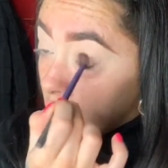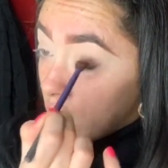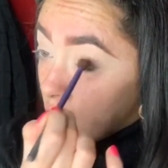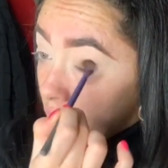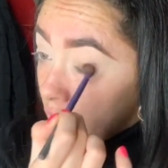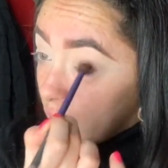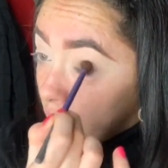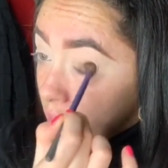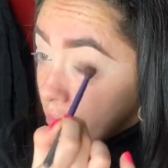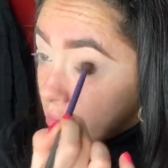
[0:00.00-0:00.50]

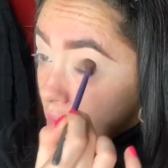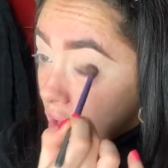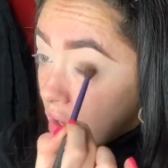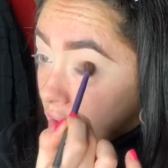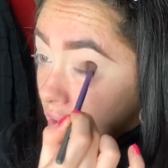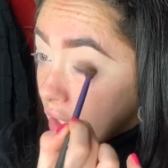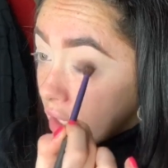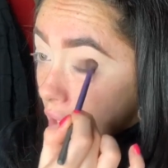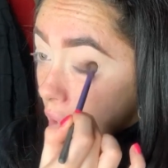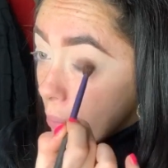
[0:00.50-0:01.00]
And I'm not
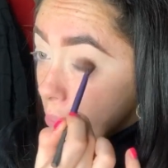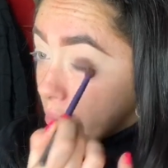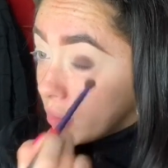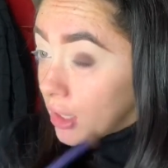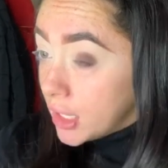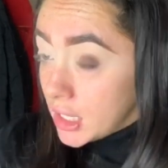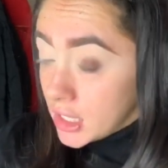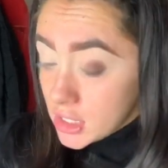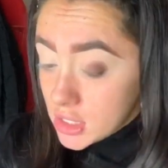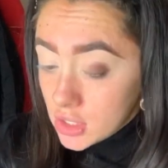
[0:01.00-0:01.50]
like
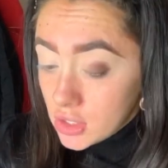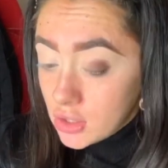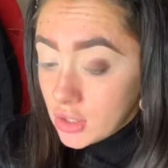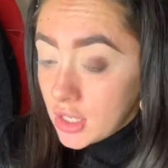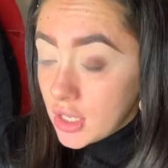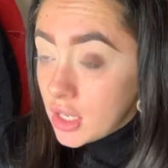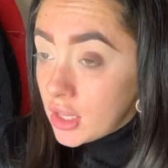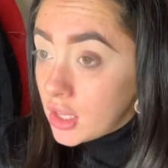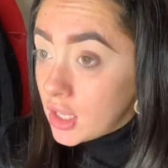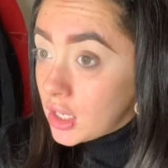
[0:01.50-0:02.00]
blending or
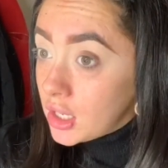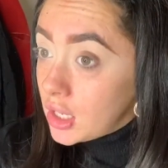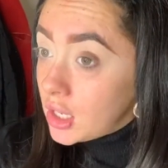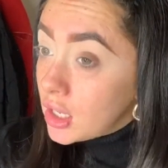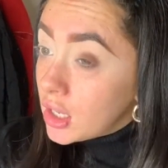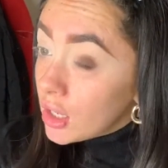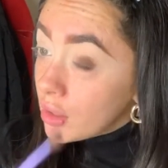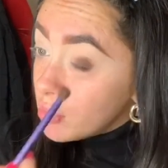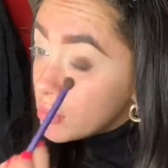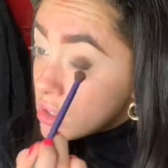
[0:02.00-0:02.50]
anything yet.
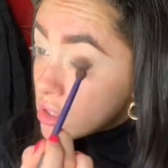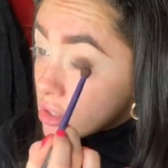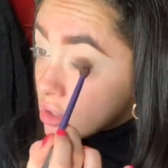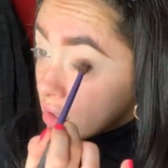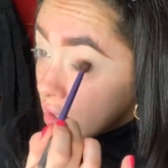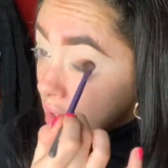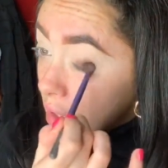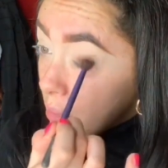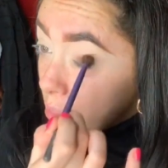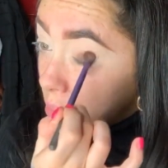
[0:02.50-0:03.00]
I'm just
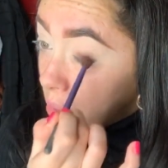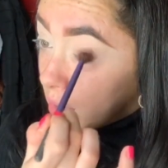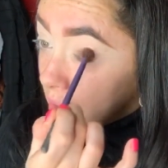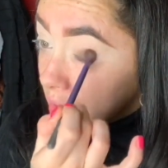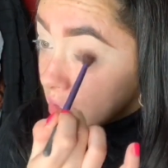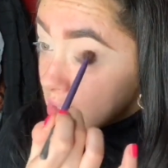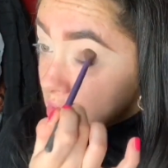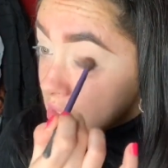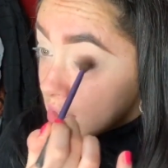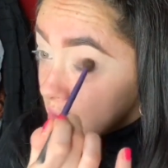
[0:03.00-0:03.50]
going to
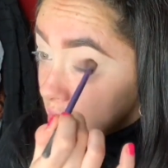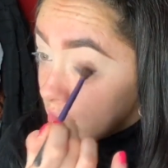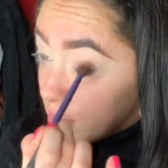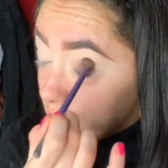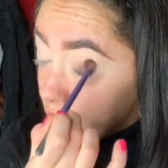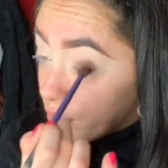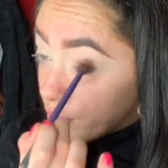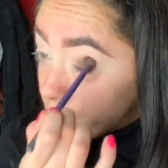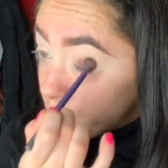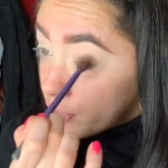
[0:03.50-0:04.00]
place it
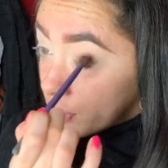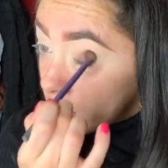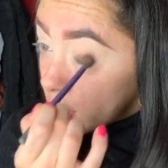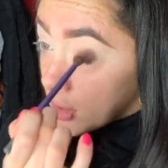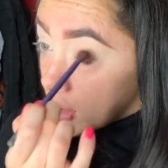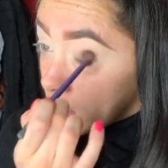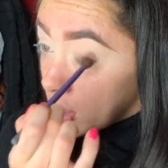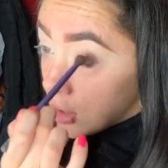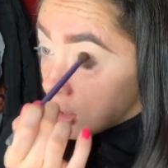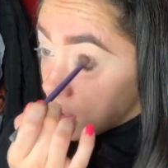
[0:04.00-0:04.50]

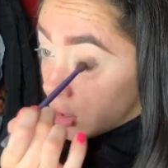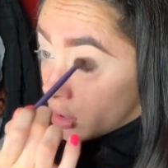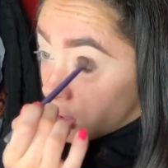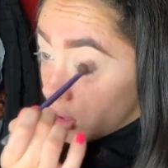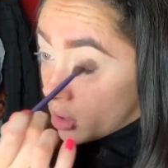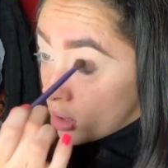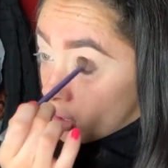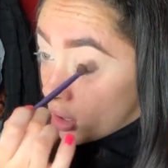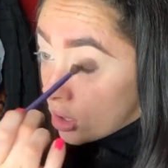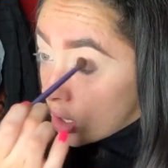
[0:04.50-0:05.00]

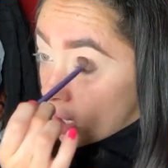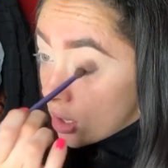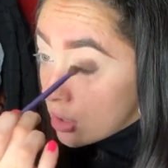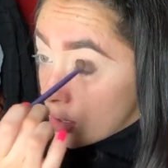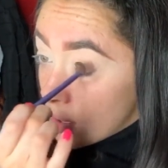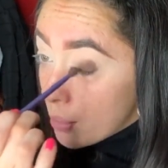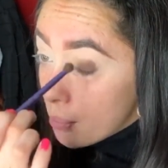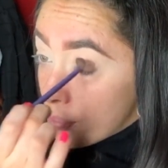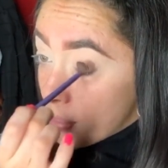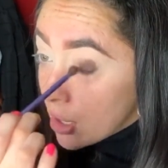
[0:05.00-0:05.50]
and
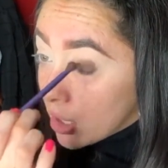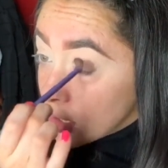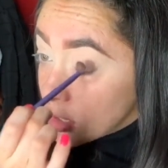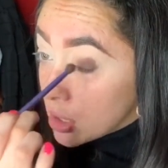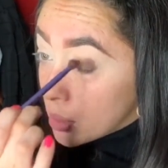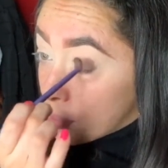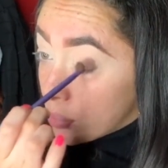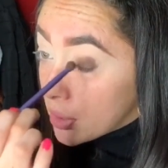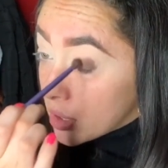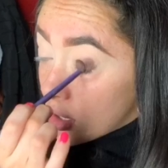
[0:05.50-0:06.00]
build
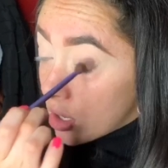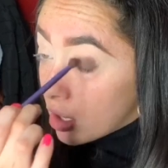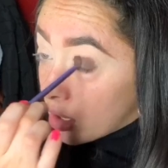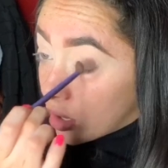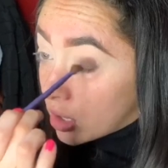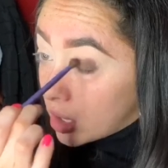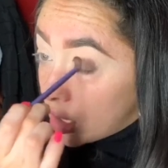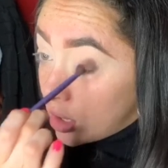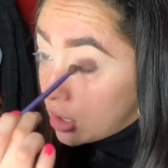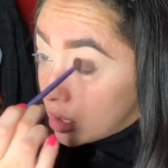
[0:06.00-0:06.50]
up the
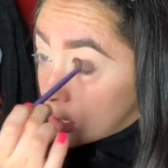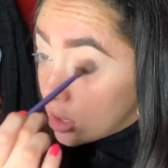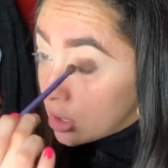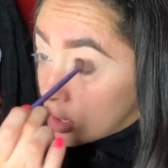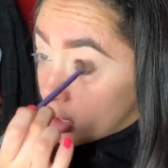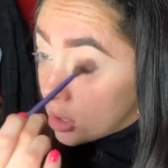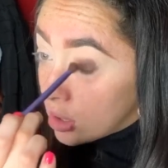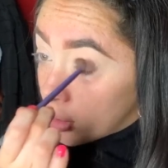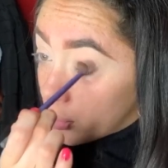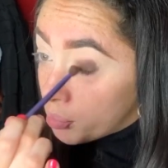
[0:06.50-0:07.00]
color
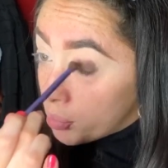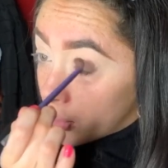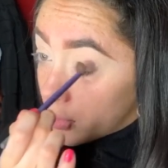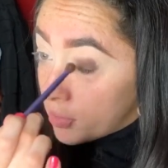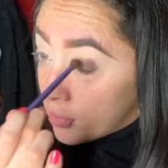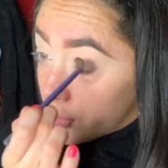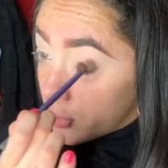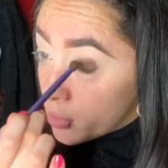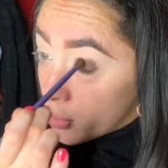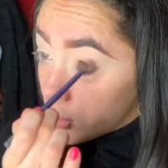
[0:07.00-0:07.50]

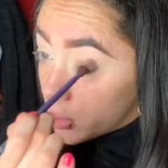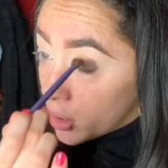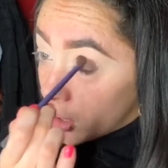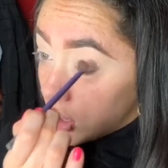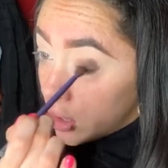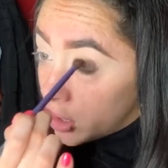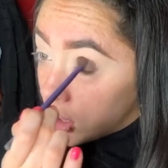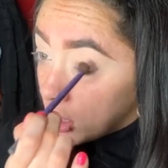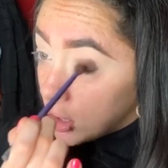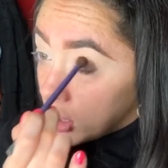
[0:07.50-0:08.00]
before
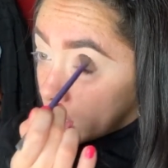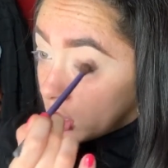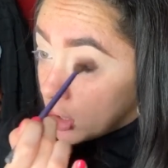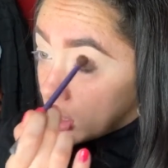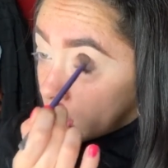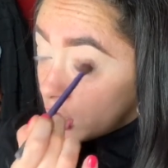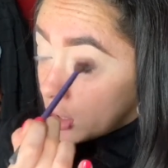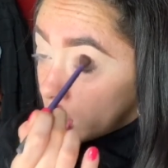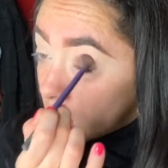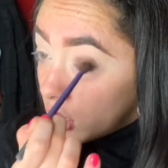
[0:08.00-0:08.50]

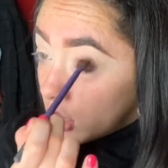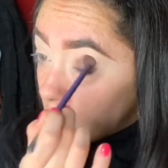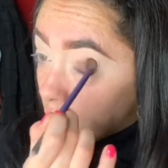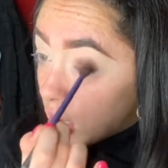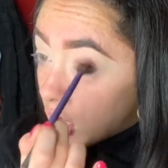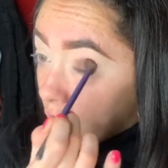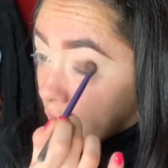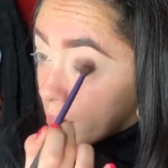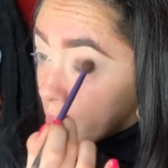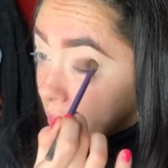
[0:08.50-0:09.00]

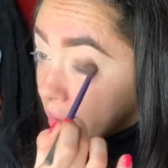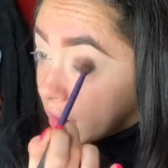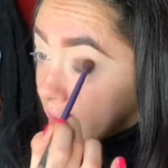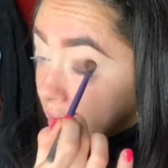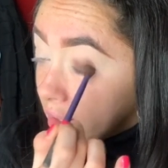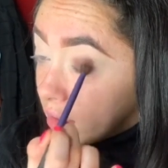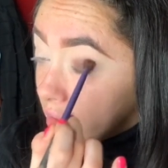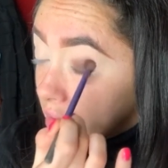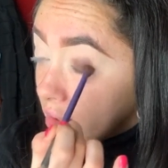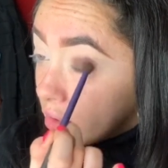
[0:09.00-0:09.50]
I
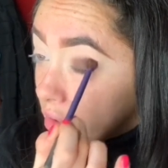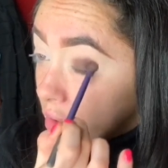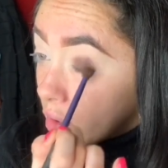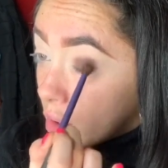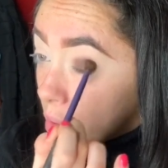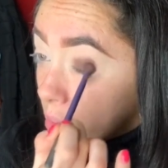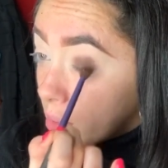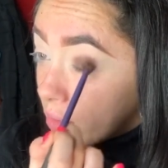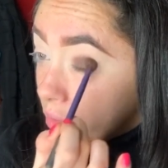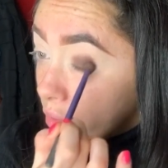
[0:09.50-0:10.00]
blend or
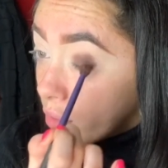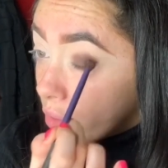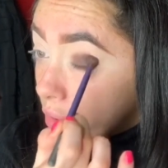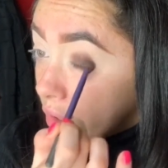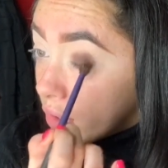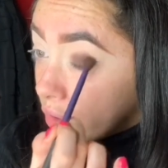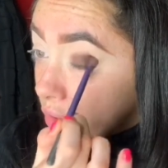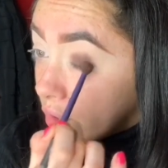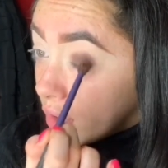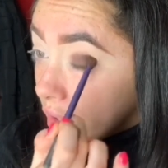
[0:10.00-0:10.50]
before I
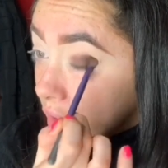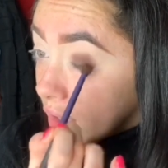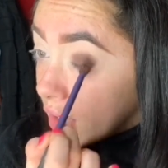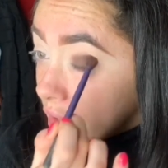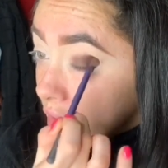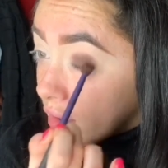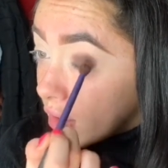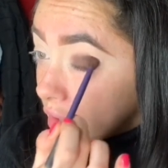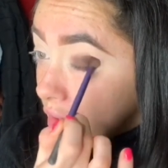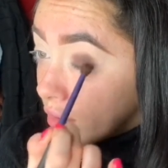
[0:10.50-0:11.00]
do
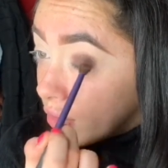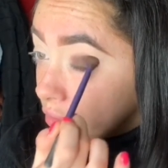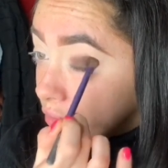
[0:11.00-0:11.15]
anything.